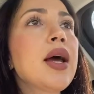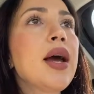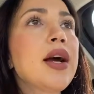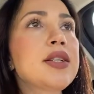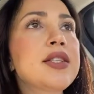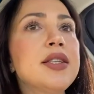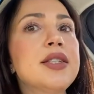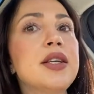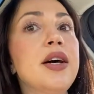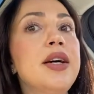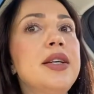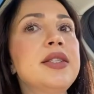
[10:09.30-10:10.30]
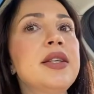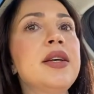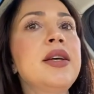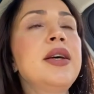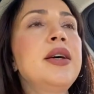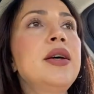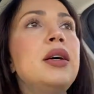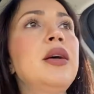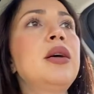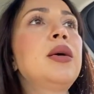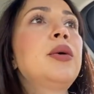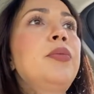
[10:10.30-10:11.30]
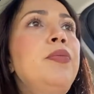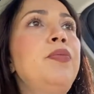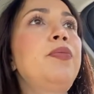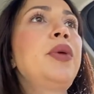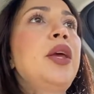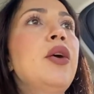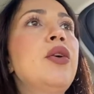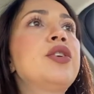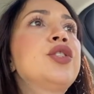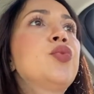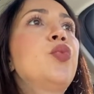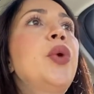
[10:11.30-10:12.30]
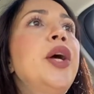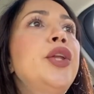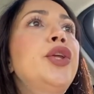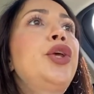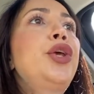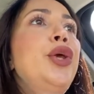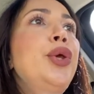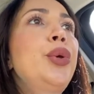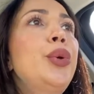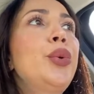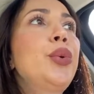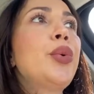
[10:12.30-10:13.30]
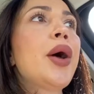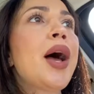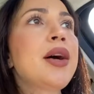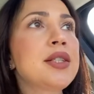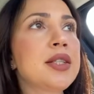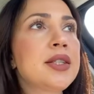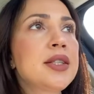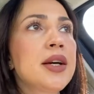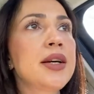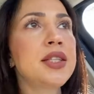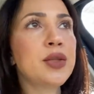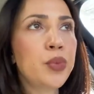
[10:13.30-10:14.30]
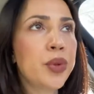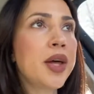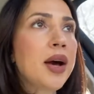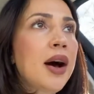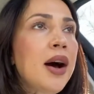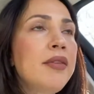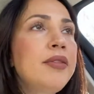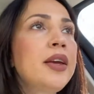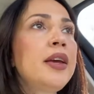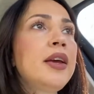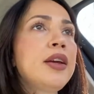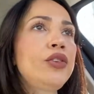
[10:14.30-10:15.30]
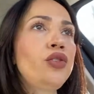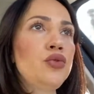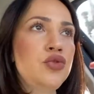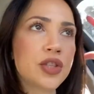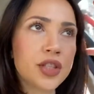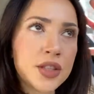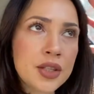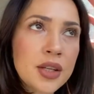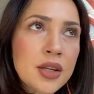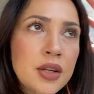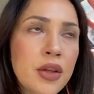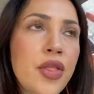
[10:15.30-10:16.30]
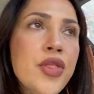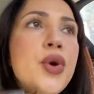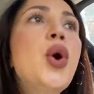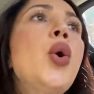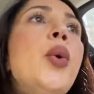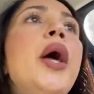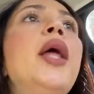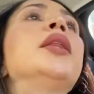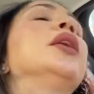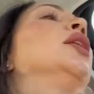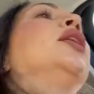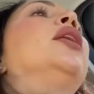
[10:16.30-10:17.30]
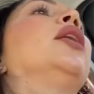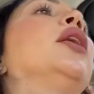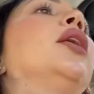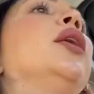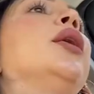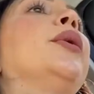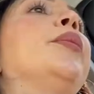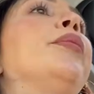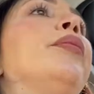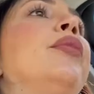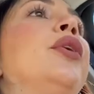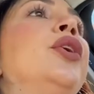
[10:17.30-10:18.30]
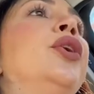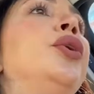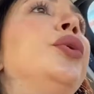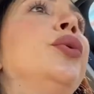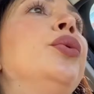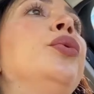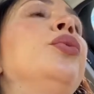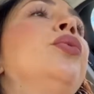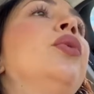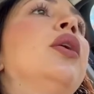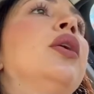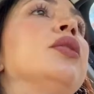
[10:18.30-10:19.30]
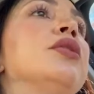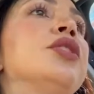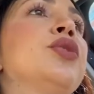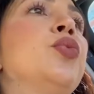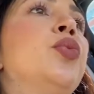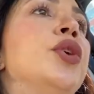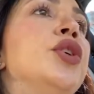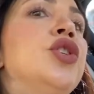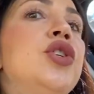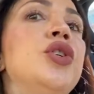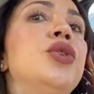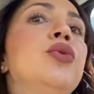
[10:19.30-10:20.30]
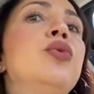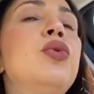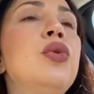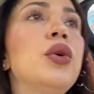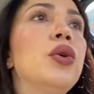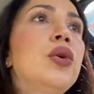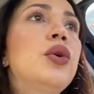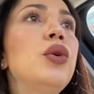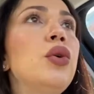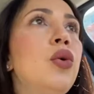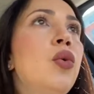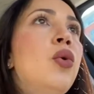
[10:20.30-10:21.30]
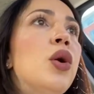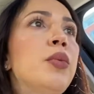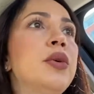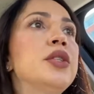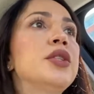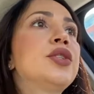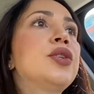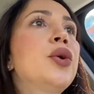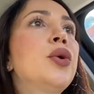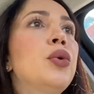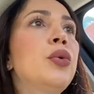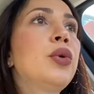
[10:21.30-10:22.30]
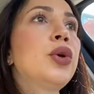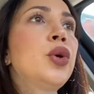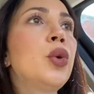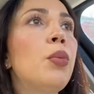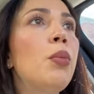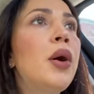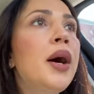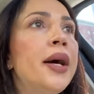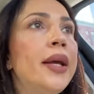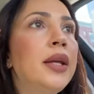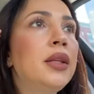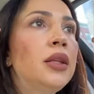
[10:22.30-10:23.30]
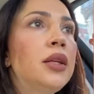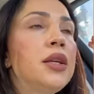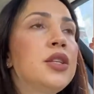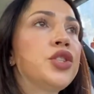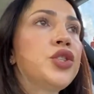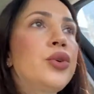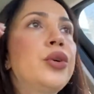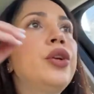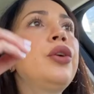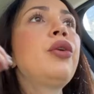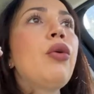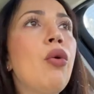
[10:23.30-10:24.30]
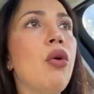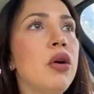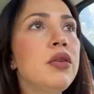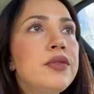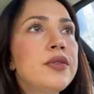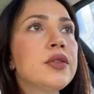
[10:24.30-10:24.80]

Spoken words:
exercise, because when you exercise with heavy and you just throw it, you switch your hormones, so your mind is turning off